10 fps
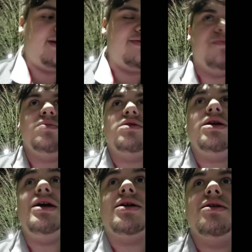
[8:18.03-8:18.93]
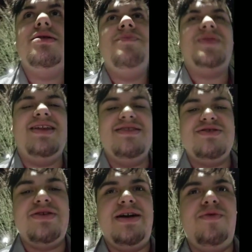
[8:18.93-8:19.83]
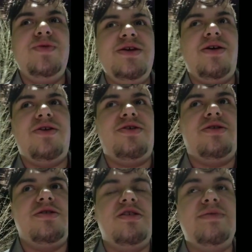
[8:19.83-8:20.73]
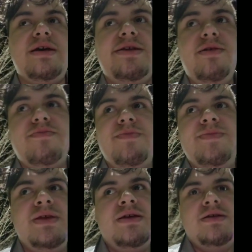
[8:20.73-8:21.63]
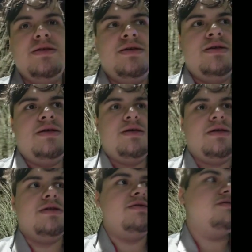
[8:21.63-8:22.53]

Now, yeah. And so now we are going to be heading home. Right.